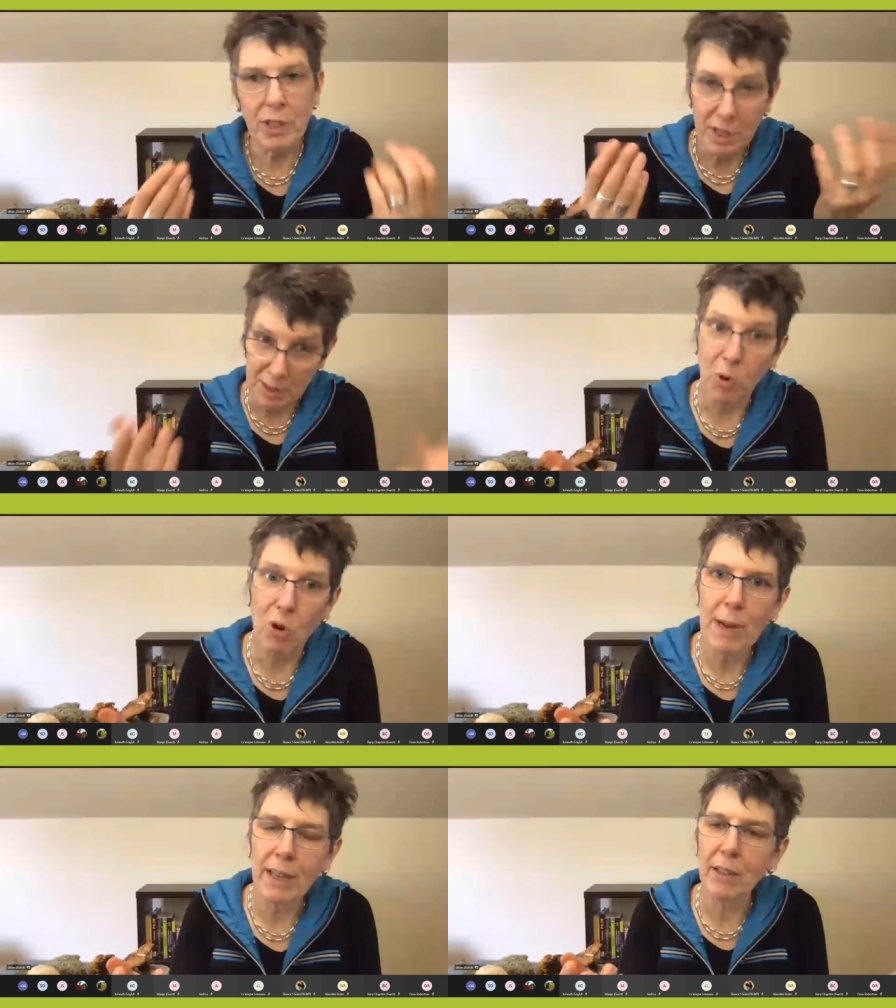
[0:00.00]
in the
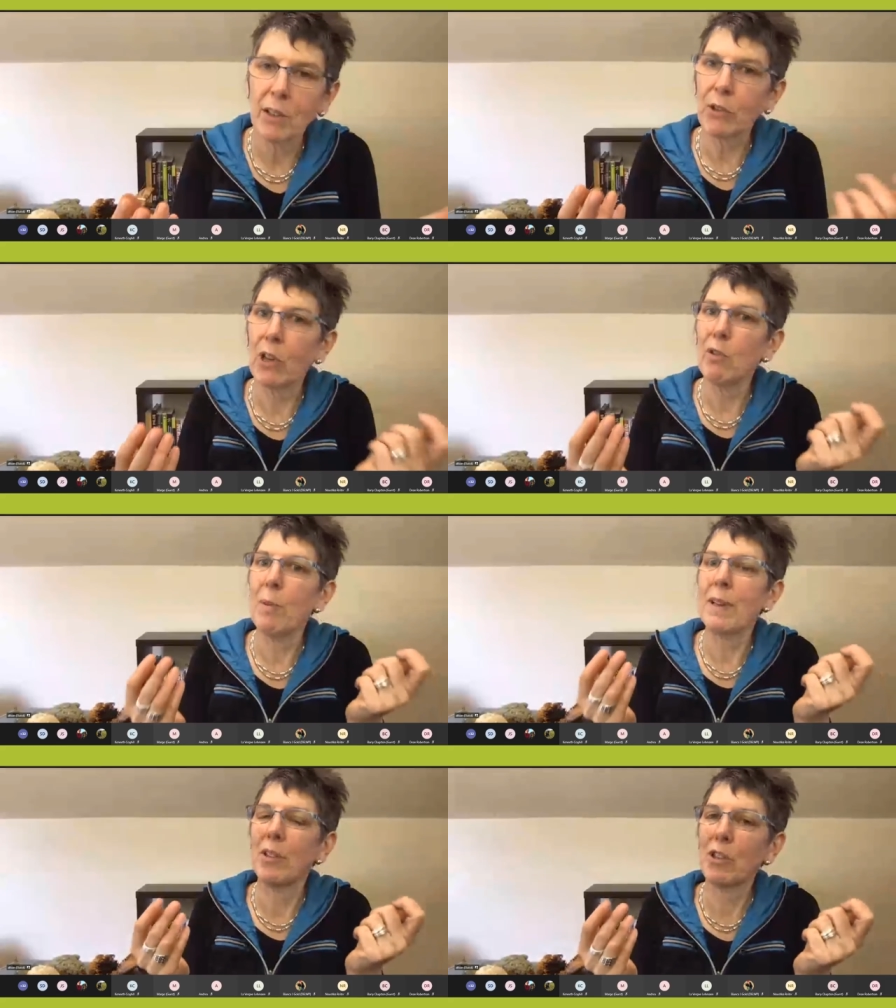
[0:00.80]
spore bank in the soil
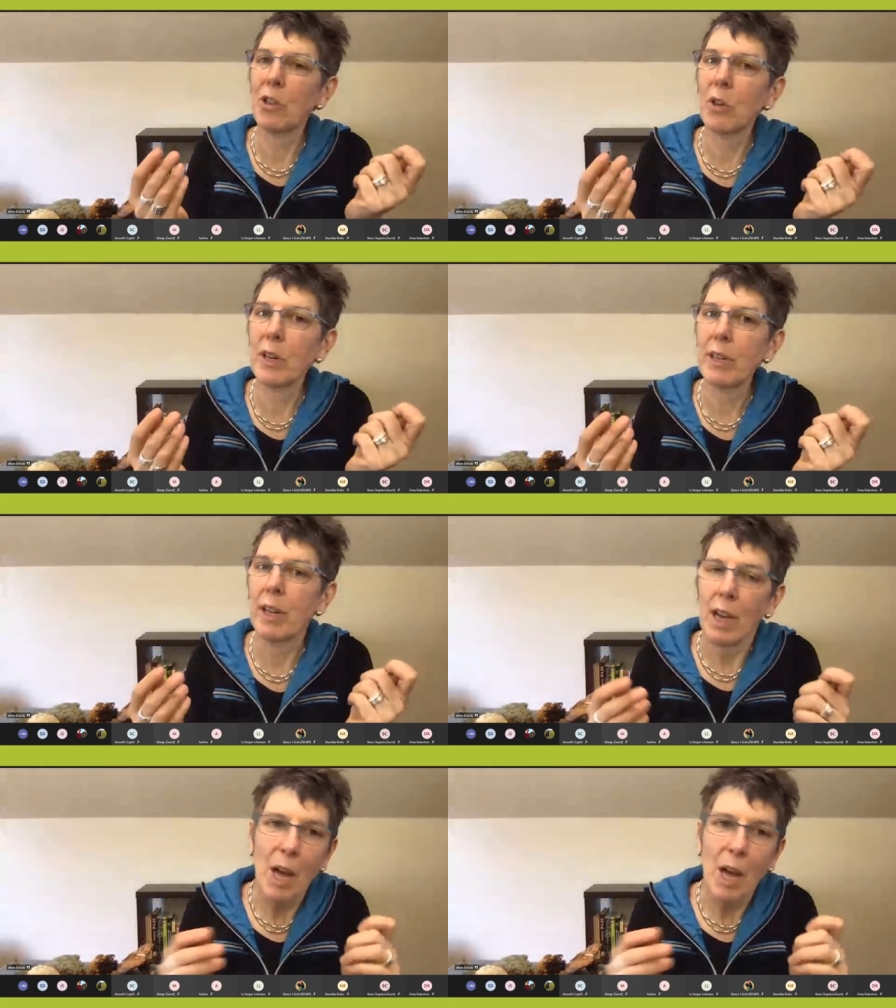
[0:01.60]
will be destroyed.